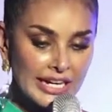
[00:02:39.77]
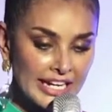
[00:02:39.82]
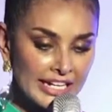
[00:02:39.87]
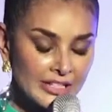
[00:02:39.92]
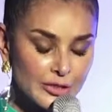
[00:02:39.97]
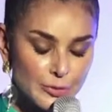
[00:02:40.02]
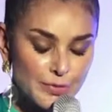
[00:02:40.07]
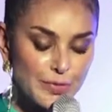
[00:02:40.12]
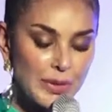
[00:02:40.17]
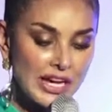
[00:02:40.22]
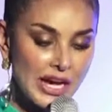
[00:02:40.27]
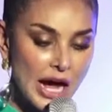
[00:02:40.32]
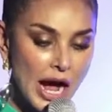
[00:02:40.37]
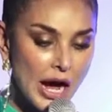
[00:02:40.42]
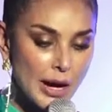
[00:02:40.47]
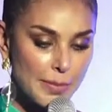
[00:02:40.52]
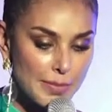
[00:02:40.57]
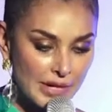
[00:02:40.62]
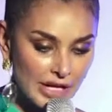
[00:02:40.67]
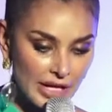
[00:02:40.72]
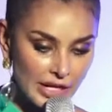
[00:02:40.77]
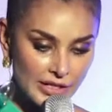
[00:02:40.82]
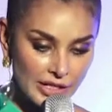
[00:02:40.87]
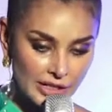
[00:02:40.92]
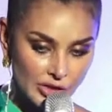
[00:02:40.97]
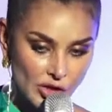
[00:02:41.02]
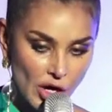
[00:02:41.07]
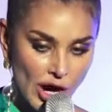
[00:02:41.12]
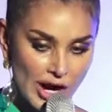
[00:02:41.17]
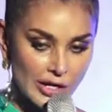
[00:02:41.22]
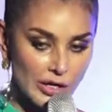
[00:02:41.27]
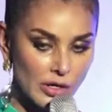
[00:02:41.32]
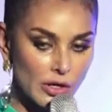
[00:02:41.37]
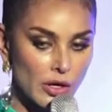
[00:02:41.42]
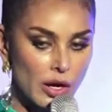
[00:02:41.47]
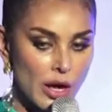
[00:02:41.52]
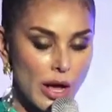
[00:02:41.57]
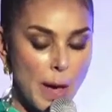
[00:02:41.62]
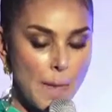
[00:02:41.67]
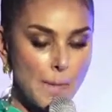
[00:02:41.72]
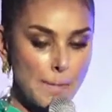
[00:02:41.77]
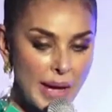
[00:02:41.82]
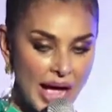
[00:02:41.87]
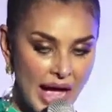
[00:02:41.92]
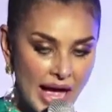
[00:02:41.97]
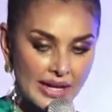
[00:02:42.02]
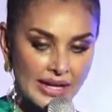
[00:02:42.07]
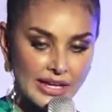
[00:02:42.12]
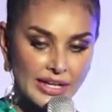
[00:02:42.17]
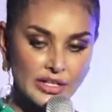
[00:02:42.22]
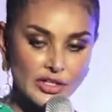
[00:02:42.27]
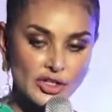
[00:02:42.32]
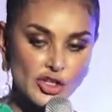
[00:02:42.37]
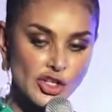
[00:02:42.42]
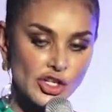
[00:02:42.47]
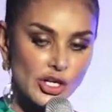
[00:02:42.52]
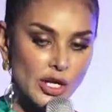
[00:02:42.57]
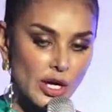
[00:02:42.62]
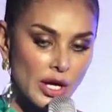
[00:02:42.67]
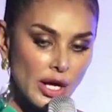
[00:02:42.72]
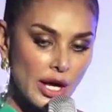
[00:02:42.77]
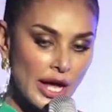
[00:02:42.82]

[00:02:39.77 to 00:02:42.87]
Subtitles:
it's become an entire package.